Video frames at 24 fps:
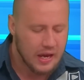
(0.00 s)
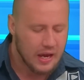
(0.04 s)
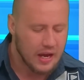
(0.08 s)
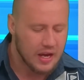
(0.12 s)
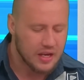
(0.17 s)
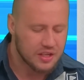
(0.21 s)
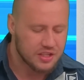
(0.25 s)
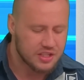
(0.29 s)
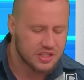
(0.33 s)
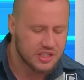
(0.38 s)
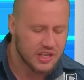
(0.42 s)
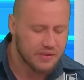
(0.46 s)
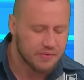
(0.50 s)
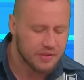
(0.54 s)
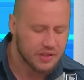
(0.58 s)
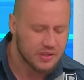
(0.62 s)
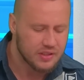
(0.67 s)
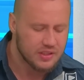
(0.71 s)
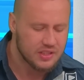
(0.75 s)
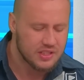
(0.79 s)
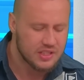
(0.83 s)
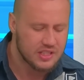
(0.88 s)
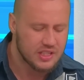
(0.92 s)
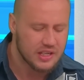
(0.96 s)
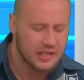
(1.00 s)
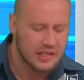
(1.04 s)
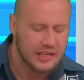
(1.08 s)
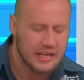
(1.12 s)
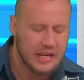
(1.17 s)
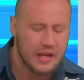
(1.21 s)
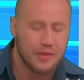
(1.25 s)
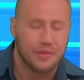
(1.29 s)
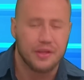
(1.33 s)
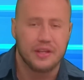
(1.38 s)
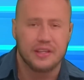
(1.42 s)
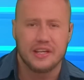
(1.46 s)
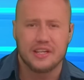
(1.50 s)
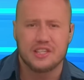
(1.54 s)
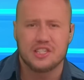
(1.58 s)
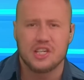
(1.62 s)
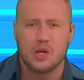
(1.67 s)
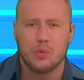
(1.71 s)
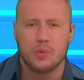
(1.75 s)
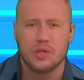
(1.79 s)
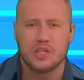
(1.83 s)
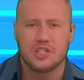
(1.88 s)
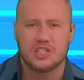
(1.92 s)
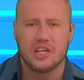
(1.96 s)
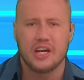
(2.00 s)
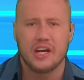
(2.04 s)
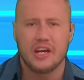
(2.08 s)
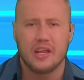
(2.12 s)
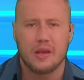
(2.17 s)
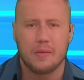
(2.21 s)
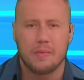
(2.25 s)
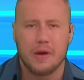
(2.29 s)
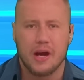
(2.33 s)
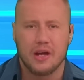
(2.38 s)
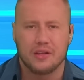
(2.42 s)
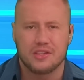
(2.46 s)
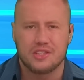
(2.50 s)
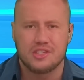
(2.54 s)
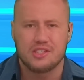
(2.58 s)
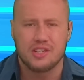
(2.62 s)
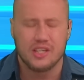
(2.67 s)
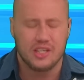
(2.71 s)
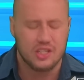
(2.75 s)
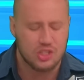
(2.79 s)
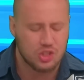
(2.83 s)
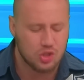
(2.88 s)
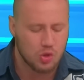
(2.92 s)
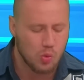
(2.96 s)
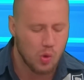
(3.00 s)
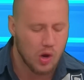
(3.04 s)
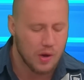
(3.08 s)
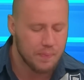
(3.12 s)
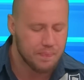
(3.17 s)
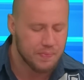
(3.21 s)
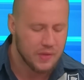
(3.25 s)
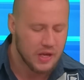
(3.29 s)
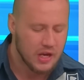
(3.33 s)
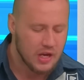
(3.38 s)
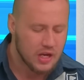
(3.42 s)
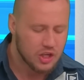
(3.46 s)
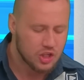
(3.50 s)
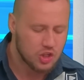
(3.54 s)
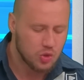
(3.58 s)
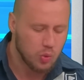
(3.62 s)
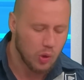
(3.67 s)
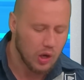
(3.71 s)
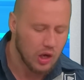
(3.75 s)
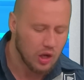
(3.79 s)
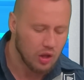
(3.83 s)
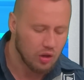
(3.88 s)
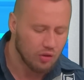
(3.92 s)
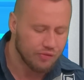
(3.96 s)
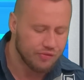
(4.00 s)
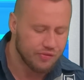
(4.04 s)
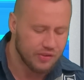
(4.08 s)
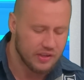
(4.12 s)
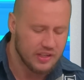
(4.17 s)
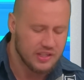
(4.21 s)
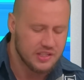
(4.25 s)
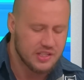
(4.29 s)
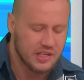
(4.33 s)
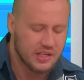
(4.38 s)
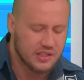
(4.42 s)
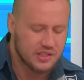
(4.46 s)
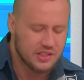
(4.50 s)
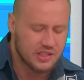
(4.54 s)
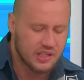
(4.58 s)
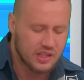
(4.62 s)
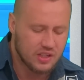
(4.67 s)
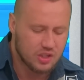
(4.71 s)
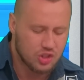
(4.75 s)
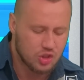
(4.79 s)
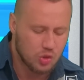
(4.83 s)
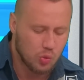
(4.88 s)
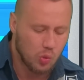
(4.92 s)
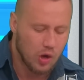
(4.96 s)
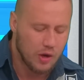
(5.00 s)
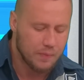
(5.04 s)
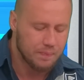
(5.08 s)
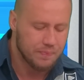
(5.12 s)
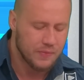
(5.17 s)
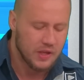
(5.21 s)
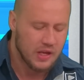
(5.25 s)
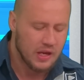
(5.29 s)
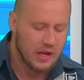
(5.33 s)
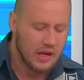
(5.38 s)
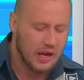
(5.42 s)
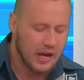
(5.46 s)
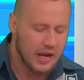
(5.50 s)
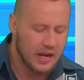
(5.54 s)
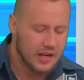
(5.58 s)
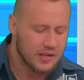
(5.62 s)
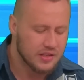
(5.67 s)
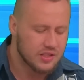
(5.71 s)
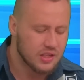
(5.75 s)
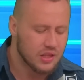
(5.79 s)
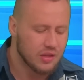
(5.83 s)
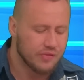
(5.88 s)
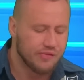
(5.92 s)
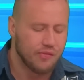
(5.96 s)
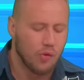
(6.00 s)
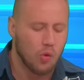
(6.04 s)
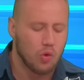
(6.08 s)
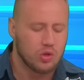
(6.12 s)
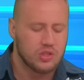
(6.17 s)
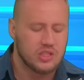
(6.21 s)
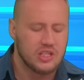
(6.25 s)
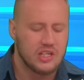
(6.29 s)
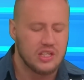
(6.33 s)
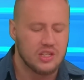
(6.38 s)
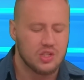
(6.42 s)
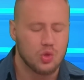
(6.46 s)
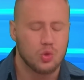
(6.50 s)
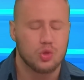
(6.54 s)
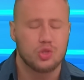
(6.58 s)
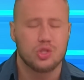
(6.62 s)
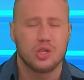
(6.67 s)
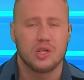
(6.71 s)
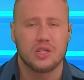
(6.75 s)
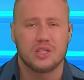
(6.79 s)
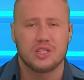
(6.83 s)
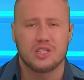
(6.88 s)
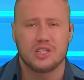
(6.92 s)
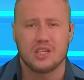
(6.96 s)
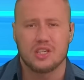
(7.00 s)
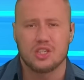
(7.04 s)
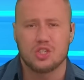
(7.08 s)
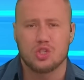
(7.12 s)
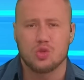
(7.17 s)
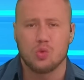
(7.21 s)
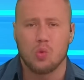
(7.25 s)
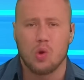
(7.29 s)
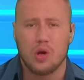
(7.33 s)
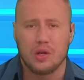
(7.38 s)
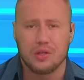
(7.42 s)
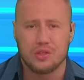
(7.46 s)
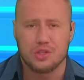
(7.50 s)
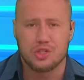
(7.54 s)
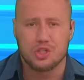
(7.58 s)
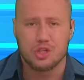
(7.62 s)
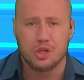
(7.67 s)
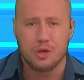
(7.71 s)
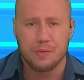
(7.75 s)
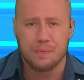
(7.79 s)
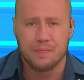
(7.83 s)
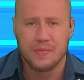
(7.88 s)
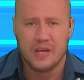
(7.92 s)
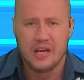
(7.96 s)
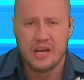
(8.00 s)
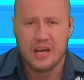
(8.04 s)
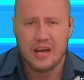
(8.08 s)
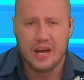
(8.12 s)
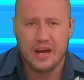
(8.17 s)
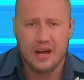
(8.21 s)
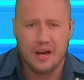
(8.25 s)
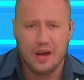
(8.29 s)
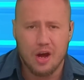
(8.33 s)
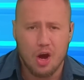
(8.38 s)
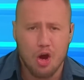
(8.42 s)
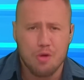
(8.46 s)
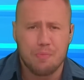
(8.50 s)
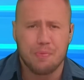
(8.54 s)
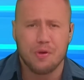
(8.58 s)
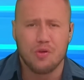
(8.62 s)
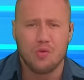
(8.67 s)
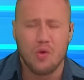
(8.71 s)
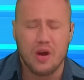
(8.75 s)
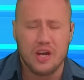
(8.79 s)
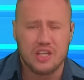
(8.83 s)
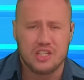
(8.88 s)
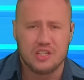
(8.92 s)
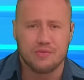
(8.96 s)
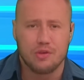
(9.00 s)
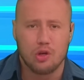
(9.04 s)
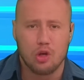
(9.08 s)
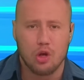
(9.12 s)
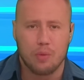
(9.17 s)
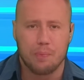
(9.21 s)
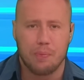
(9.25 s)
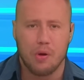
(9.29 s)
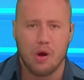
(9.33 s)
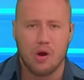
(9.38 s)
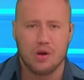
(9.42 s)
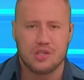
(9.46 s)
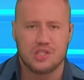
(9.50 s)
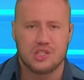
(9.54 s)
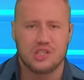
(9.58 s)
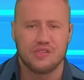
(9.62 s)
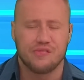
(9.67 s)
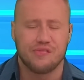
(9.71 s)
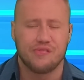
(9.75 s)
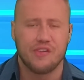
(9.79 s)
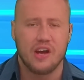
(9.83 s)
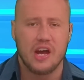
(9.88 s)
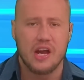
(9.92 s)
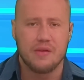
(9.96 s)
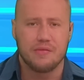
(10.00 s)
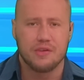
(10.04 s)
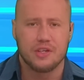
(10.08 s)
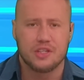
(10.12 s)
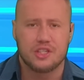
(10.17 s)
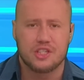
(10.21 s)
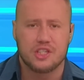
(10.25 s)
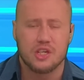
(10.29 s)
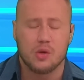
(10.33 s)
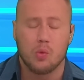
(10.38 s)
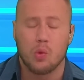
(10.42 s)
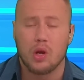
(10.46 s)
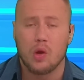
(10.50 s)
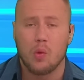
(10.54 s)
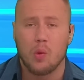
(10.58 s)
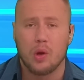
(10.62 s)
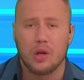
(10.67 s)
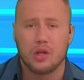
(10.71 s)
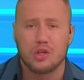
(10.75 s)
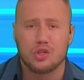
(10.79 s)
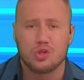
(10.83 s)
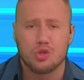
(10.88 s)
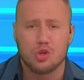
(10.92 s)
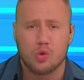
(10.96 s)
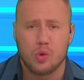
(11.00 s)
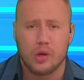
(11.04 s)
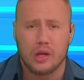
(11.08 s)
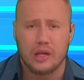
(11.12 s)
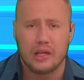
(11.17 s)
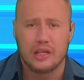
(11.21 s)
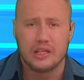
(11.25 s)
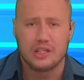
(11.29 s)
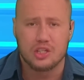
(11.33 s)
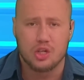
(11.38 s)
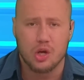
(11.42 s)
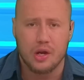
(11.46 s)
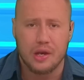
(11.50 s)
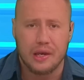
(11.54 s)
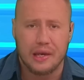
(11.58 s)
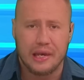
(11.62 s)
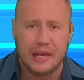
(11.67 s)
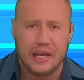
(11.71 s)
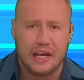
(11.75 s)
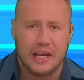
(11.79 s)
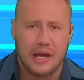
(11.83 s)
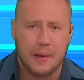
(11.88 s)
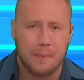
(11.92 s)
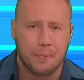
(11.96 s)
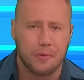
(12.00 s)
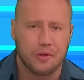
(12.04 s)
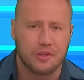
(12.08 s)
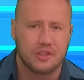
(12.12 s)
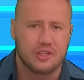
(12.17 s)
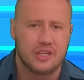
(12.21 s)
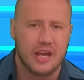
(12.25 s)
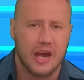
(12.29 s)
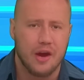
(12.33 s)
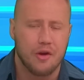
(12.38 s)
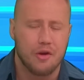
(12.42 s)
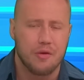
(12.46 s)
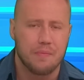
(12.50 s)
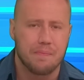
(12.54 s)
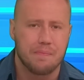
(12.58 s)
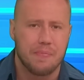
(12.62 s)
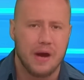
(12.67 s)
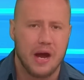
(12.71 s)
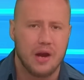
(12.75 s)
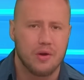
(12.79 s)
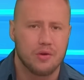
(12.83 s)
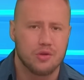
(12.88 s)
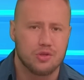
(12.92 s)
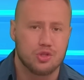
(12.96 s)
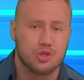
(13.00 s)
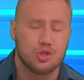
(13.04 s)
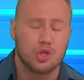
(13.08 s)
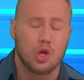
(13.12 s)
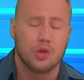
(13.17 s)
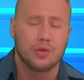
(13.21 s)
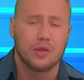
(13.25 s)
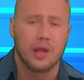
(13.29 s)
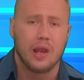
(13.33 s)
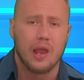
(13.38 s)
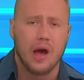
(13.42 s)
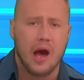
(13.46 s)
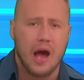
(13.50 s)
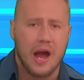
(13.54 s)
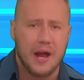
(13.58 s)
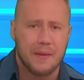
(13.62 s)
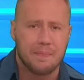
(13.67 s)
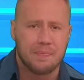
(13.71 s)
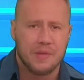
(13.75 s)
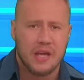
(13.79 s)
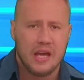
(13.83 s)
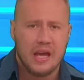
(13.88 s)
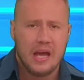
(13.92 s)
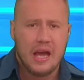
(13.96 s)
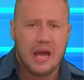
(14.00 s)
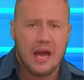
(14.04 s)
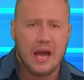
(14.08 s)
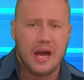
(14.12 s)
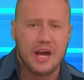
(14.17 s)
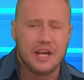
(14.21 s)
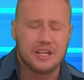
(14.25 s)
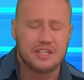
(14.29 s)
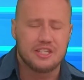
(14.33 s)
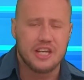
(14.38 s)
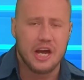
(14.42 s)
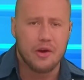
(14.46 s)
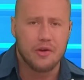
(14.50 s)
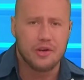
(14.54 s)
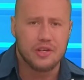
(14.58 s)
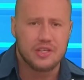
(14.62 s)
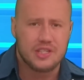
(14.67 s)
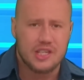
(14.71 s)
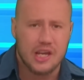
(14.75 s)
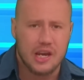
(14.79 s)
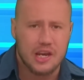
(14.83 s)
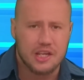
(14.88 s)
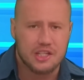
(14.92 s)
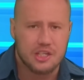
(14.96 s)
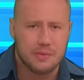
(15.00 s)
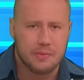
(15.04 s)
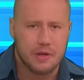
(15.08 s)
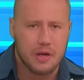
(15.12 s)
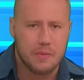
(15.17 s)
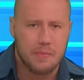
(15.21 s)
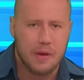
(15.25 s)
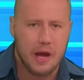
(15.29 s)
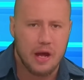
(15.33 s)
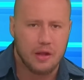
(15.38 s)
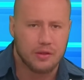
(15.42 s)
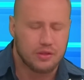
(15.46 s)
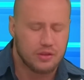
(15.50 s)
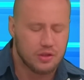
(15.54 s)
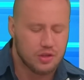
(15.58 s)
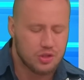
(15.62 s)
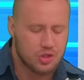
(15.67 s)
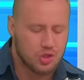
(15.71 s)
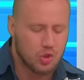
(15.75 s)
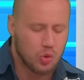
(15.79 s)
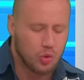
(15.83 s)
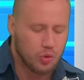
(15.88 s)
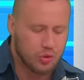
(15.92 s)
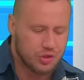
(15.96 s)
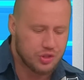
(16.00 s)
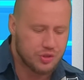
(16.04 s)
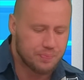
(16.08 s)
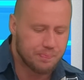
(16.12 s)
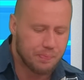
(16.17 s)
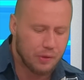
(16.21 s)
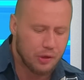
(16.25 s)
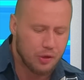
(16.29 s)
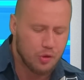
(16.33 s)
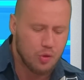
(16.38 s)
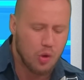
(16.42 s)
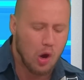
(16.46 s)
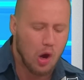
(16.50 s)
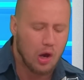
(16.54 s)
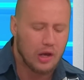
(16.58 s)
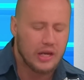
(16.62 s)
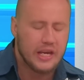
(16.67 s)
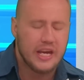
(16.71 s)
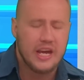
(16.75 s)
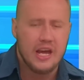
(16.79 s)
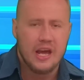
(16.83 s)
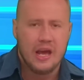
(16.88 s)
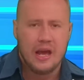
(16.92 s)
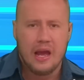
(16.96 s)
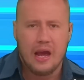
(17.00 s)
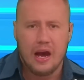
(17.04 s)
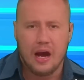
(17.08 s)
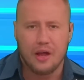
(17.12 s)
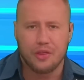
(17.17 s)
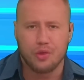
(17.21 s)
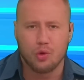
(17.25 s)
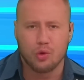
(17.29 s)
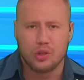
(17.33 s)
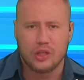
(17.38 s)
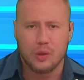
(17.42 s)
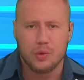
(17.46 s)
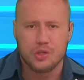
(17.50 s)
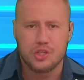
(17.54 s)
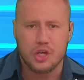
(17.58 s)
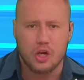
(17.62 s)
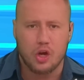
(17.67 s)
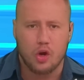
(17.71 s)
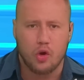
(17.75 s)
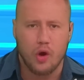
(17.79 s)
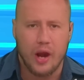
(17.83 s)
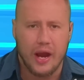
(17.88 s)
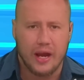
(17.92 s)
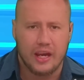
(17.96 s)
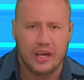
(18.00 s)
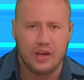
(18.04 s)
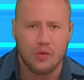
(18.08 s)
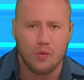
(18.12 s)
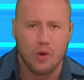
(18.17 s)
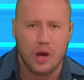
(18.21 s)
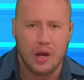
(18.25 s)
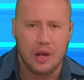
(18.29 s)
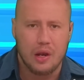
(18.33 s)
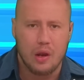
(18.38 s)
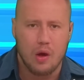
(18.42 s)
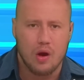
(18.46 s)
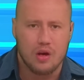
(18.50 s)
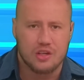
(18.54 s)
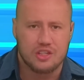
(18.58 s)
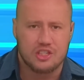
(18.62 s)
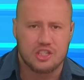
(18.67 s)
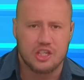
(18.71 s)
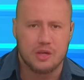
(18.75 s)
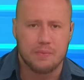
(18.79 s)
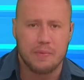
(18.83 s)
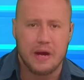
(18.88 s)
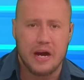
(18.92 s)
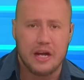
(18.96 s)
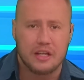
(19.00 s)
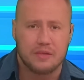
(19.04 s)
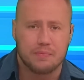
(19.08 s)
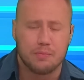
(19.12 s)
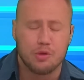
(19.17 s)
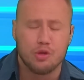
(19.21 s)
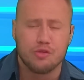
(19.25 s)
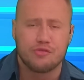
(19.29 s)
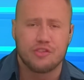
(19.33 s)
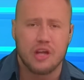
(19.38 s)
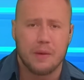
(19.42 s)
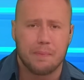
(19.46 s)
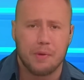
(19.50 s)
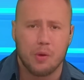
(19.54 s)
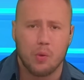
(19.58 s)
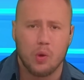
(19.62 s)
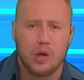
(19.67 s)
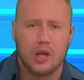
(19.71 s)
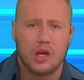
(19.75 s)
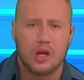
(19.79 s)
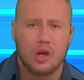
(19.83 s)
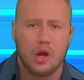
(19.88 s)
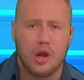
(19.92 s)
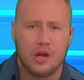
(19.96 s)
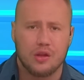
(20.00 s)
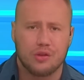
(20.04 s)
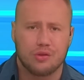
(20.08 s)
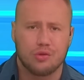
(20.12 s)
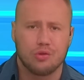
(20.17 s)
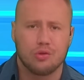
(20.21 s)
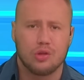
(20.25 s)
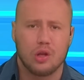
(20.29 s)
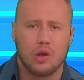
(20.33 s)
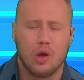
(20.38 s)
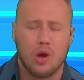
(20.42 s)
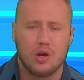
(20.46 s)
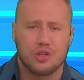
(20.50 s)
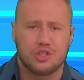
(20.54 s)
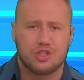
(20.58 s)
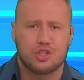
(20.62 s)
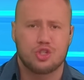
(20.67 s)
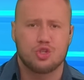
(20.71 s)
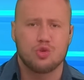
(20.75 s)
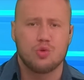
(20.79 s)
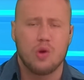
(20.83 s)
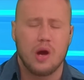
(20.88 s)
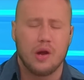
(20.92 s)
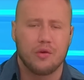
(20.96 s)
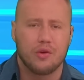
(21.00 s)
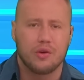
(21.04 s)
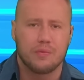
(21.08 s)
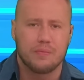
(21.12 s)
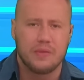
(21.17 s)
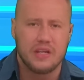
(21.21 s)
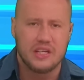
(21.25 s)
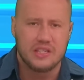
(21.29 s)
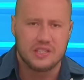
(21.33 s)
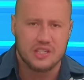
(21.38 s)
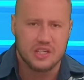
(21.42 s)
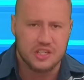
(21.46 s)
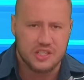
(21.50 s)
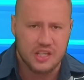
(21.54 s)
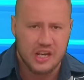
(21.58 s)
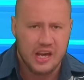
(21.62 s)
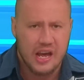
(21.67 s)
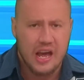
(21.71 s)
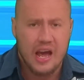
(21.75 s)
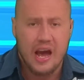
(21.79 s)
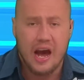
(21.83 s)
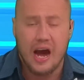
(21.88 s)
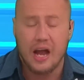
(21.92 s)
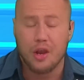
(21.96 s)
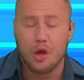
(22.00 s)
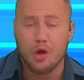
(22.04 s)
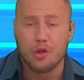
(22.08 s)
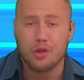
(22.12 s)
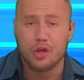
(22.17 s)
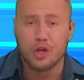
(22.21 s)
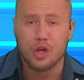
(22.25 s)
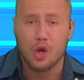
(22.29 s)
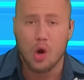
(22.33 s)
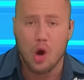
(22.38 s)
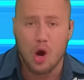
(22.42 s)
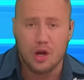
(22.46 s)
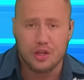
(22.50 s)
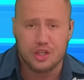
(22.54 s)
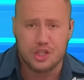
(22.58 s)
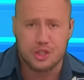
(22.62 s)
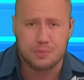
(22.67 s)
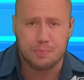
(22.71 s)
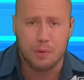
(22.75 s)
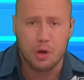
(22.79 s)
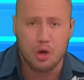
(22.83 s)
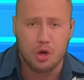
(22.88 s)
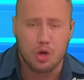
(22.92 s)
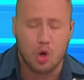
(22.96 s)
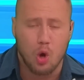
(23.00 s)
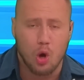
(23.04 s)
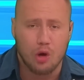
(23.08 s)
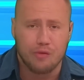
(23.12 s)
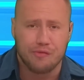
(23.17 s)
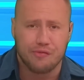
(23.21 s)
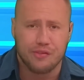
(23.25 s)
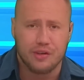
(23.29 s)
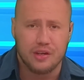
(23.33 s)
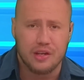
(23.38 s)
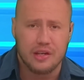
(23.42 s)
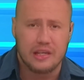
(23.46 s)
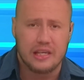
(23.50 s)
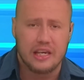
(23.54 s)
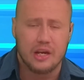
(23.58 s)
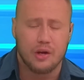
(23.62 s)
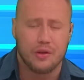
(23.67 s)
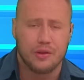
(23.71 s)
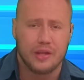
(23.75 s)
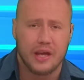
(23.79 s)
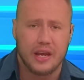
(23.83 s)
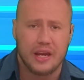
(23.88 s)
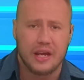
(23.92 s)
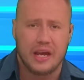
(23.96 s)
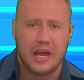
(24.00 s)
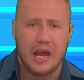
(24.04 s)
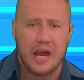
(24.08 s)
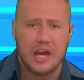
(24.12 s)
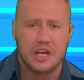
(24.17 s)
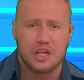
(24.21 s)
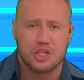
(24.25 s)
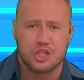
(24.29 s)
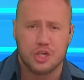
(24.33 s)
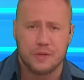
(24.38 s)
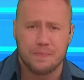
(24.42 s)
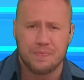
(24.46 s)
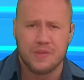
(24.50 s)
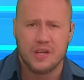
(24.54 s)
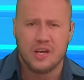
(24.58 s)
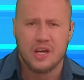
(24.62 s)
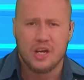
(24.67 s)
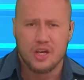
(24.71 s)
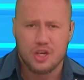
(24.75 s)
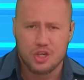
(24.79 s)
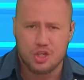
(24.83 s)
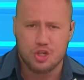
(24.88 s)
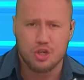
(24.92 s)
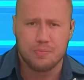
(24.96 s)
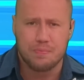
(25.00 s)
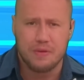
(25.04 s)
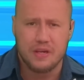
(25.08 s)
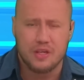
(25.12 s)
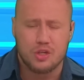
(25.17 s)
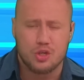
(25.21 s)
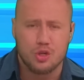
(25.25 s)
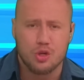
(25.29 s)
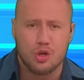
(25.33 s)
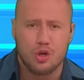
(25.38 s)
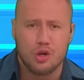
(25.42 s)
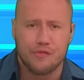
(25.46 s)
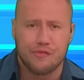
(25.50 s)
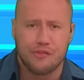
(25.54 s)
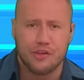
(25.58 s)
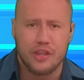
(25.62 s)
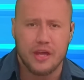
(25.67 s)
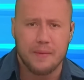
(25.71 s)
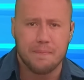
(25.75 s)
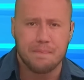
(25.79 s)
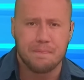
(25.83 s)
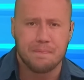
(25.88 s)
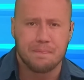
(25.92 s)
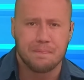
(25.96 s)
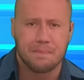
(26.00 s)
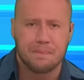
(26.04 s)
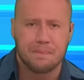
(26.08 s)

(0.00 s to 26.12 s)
Uh, seven, Sidley. I think that's how we say it, at about six to one. 12 is at six to one. And the 14 is also at six to one. So uh, open race if you look past the so what I want to do quickly is go and link up with Darren Burrows, who's on the line. Uh, Darren, tell us a bit about this horse, Blue Holly. I thought there was a cracking run last time out, moved up a winner going through the last 200 metres. I know the yard spoke confidently on that occasion. Should be too good for them?